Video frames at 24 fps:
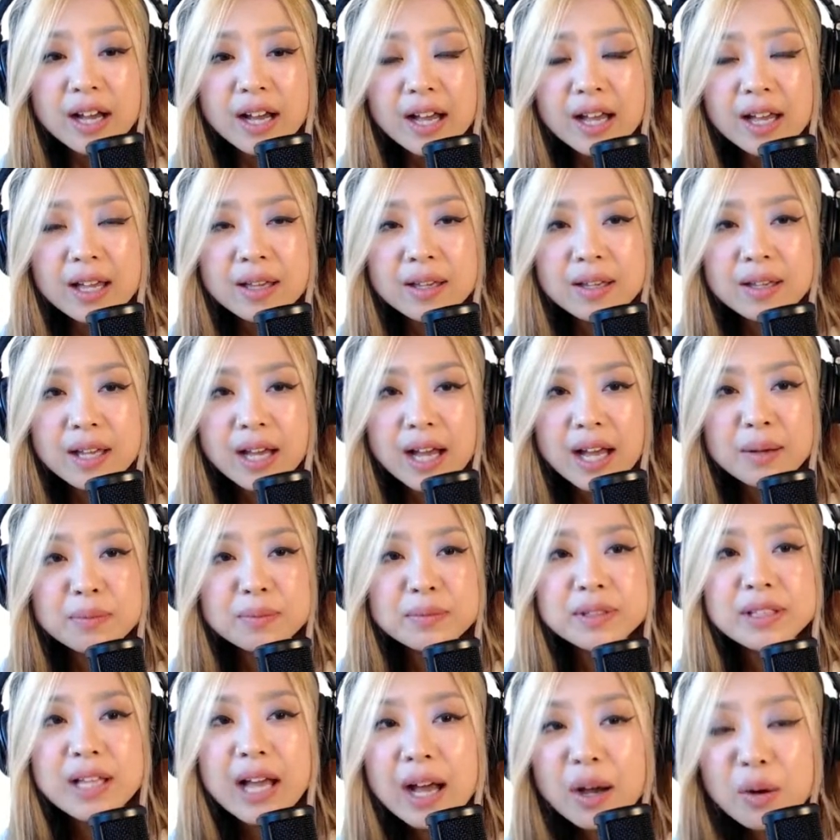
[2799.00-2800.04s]

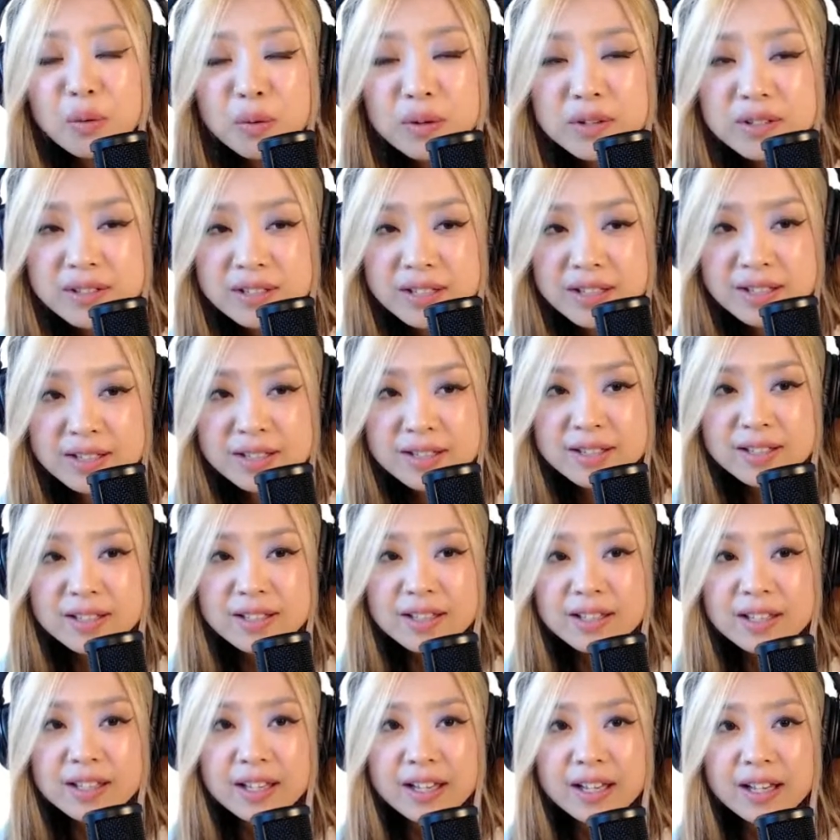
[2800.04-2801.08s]
I'm done with this
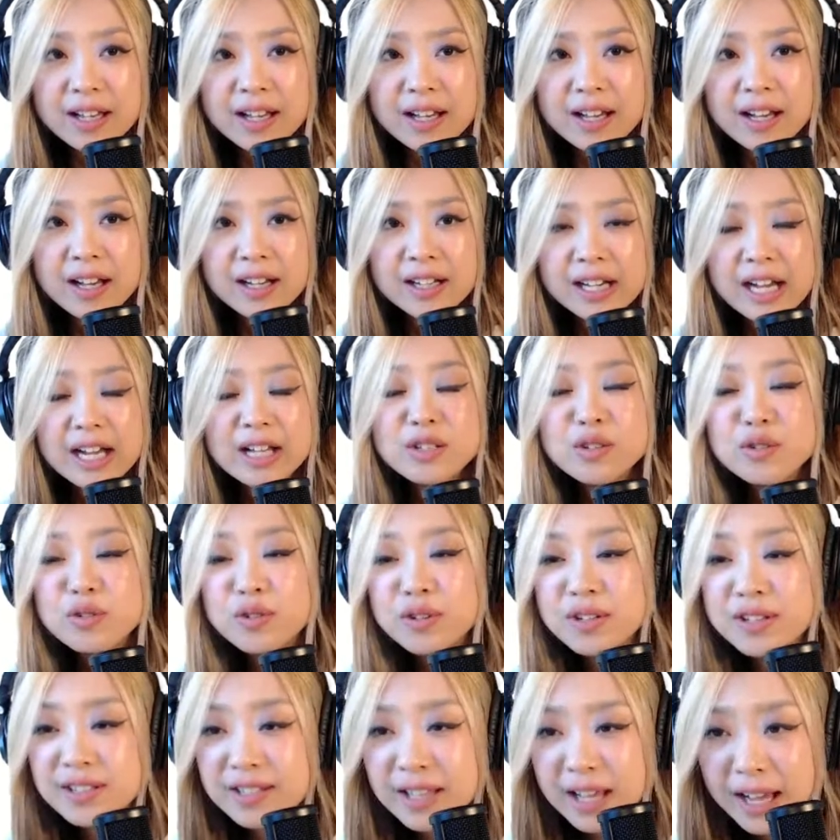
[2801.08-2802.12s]

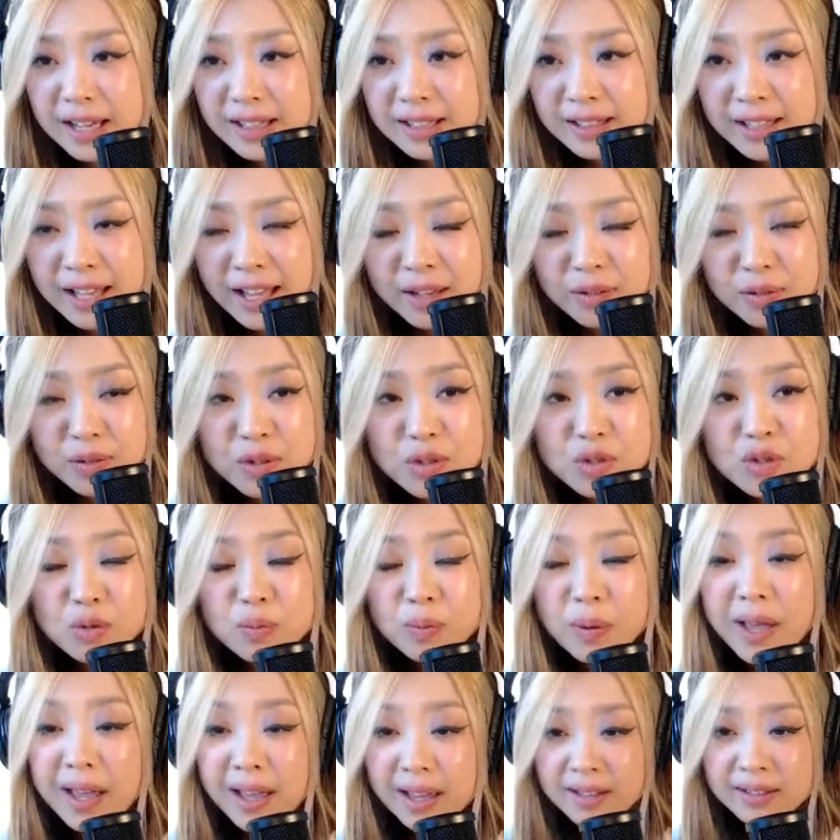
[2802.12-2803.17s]
countryside life in
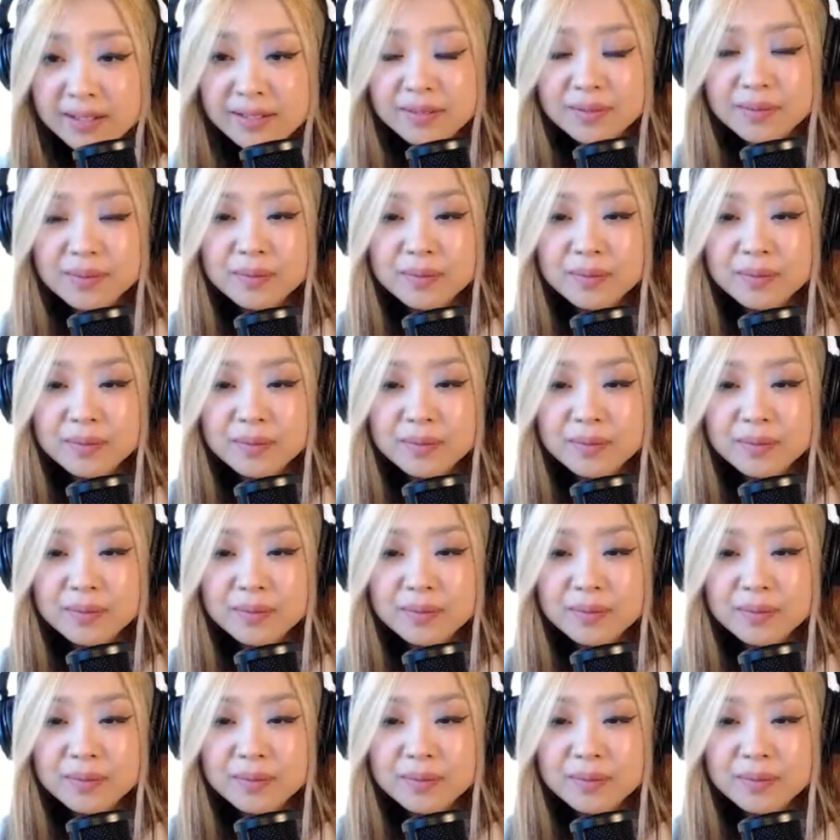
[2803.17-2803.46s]
Japan.